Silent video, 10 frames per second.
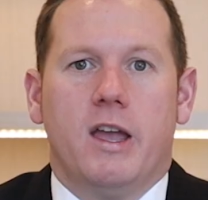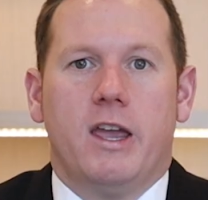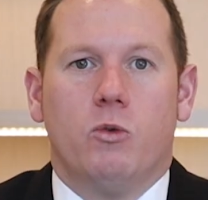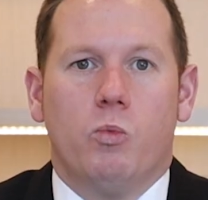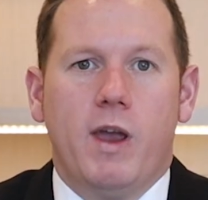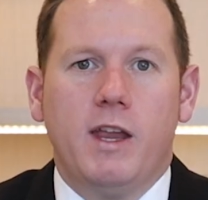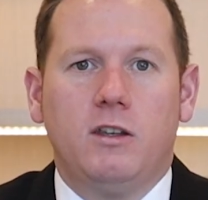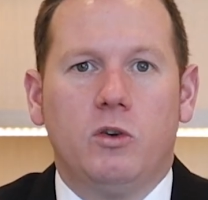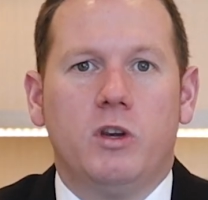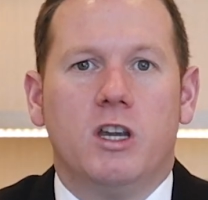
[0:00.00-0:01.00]
and
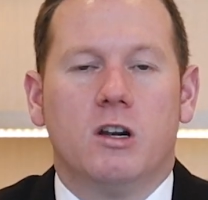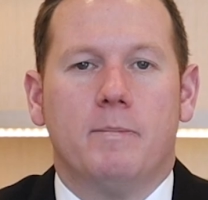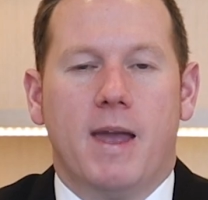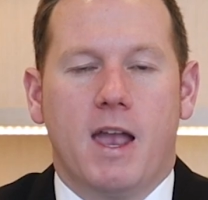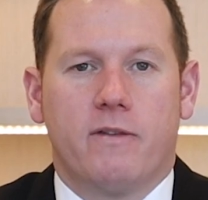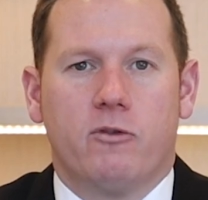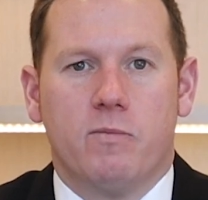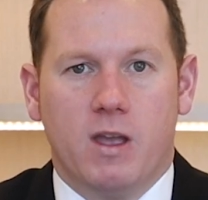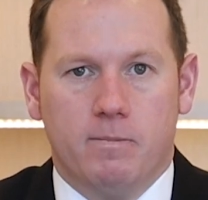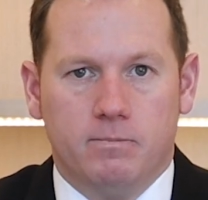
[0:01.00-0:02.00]
wait to hear back from
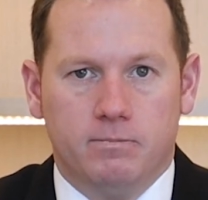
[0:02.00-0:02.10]
them.